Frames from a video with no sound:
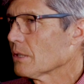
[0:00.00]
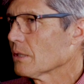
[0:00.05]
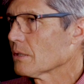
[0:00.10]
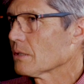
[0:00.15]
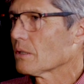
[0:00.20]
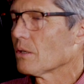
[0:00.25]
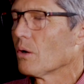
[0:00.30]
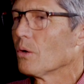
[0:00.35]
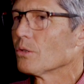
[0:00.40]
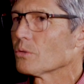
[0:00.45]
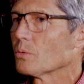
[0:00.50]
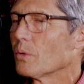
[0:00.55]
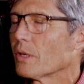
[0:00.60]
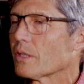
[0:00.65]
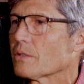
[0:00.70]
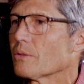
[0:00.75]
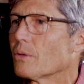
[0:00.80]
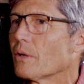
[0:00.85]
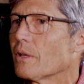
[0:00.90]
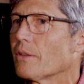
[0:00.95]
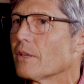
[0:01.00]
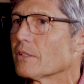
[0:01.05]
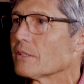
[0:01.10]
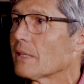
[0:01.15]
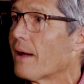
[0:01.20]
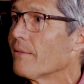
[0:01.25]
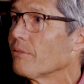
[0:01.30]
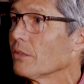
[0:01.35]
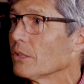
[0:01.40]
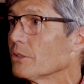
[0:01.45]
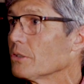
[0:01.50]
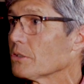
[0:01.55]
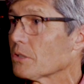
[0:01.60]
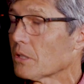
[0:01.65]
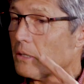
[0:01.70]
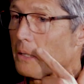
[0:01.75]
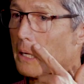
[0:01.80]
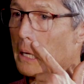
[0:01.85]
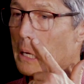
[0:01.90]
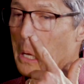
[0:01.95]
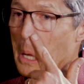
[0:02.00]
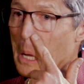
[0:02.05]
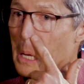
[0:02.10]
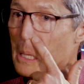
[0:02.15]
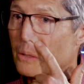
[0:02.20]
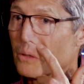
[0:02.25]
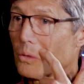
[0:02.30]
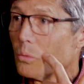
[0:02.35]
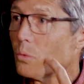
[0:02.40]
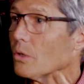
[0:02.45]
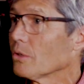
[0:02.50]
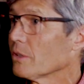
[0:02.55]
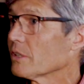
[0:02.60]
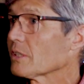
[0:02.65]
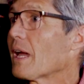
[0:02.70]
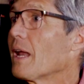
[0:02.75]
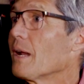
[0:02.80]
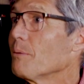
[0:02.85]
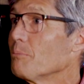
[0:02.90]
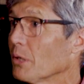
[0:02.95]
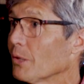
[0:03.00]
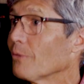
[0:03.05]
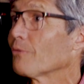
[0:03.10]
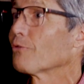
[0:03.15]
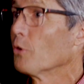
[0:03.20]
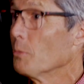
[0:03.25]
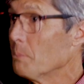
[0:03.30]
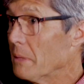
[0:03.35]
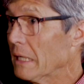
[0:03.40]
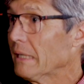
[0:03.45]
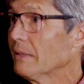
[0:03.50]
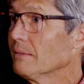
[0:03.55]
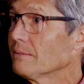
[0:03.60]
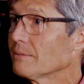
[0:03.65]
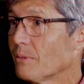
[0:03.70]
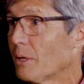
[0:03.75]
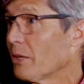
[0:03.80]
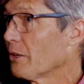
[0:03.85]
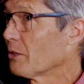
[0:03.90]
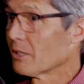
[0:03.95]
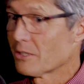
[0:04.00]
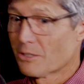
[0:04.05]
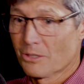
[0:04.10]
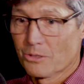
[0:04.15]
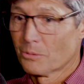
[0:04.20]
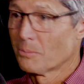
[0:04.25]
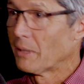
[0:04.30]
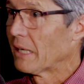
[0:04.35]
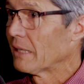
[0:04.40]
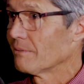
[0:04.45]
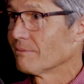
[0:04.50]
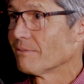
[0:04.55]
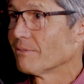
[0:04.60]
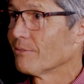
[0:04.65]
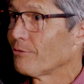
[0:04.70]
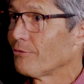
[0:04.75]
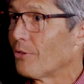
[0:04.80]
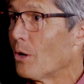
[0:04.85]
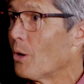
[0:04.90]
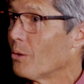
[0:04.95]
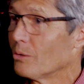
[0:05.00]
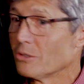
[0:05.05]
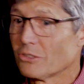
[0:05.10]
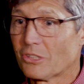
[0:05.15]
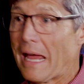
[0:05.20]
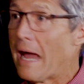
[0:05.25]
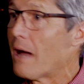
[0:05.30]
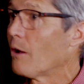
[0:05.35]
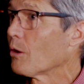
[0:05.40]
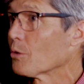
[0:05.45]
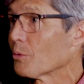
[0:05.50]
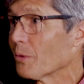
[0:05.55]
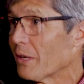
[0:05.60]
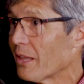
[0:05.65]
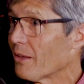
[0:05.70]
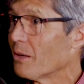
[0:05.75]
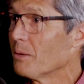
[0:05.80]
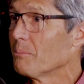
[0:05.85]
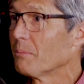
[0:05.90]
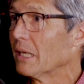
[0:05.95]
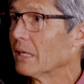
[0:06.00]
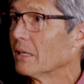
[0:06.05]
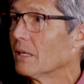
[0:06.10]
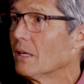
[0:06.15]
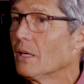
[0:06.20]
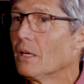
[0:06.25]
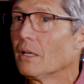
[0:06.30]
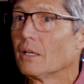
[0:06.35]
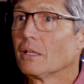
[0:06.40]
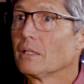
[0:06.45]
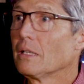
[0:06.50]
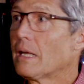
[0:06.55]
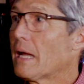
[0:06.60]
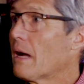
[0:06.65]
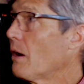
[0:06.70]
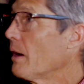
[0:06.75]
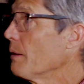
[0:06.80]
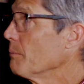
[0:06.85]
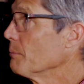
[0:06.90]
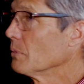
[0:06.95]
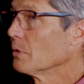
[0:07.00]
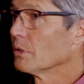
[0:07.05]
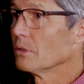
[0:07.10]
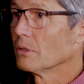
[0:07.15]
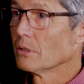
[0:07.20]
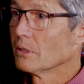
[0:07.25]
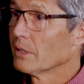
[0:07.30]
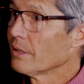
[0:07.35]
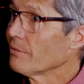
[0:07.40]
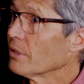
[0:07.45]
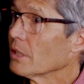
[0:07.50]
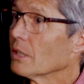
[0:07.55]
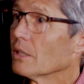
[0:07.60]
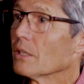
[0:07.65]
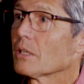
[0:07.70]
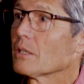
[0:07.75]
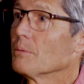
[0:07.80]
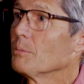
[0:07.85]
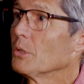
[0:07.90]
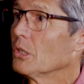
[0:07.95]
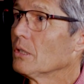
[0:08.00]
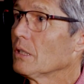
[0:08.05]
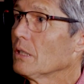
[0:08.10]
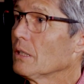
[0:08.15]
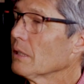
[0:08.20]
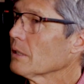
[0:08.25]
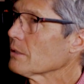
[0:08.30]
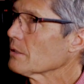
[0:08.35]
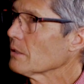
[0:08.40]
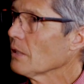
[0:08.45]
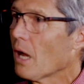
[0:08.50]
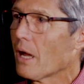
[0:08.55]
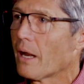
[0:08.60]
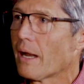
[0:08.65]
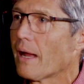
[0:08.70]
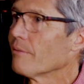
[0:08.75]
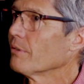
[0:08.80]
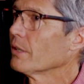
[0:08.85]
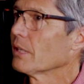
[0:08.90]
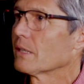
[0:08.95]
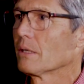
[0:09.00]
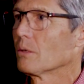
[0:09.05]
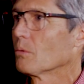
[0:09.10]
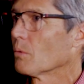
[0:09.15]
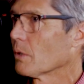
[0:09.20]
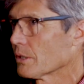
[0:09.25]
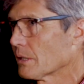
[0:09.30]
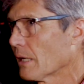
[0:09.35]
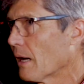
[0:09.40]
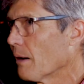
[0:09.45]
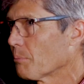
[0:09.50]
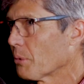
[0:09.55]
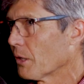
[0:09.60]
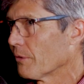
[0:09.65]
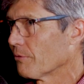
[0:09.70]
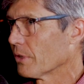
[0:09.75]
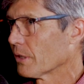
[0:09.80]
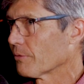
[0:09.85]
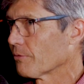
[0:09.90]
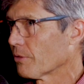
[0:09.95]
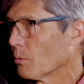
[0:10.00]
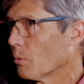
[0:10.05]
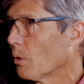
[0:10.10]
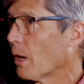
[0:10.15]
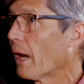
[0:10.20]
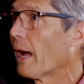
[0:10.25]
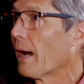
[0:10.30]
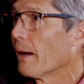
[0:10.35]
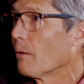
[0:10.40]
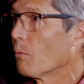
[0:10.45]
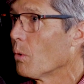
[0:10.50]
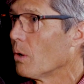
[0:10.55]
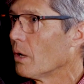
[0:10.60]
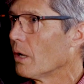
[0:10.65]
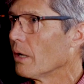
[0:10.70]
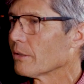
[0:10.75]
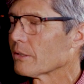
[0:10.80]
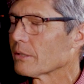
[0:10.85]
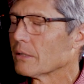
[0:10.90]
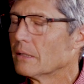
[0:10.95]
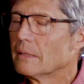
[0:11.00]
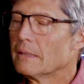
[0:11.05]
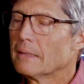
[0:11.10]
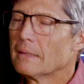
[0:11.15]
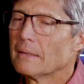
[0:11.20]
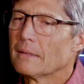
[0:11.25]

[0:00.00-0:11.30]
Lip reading: that just goes with sort of this evolution that the world is kind of built for me, whether it's through my phone's algorithm. And now I'm living in a community that's not everything works out perfect for what I want.